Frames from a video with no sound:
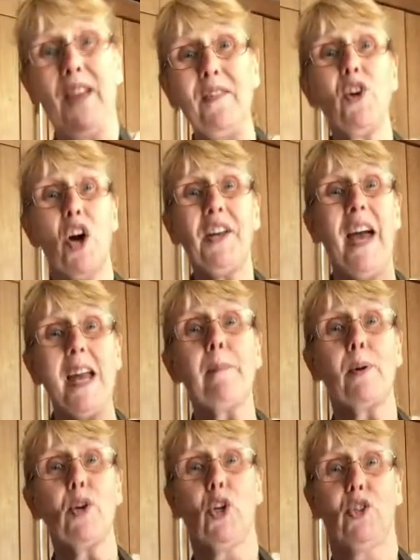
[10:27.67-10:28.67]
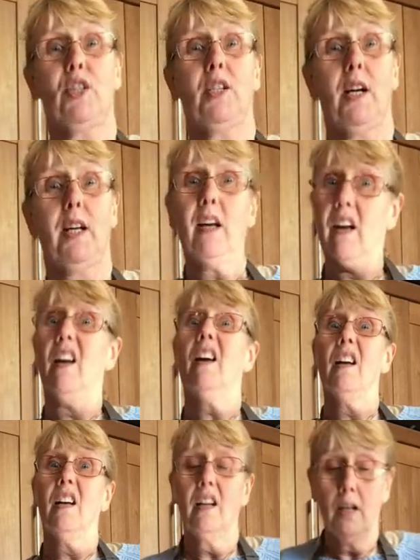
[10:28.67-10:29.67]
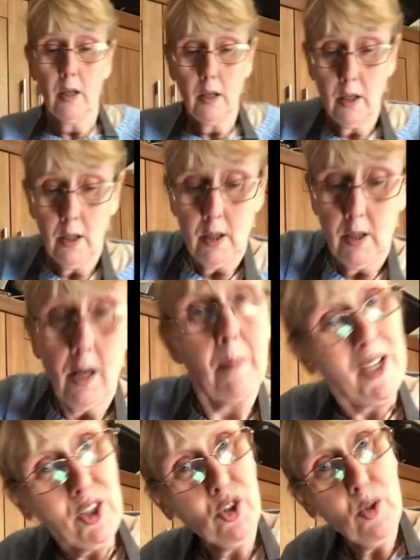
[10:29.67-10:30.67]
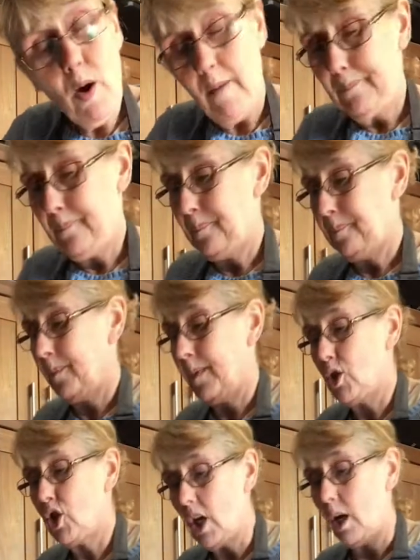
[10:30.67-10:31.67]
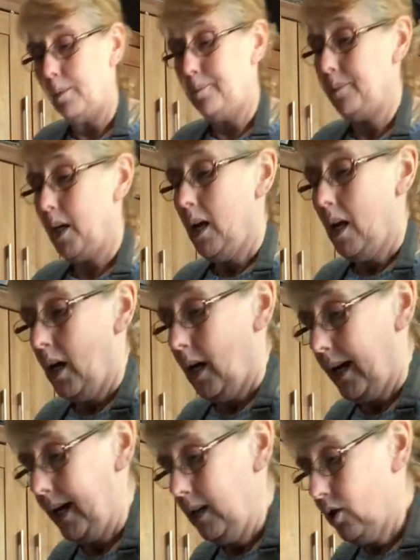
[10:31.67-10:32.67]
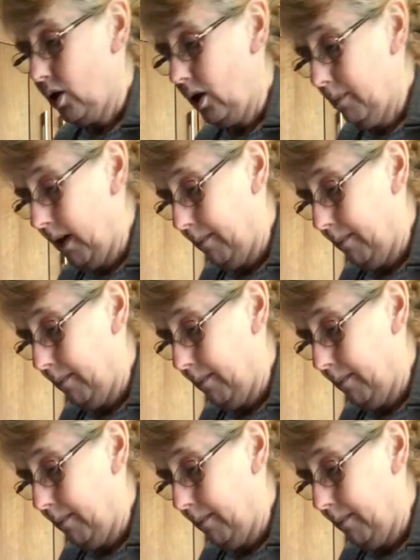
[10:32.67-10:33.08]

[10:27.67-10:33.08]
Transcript: even got an apron on today. Am I good or what? So, into my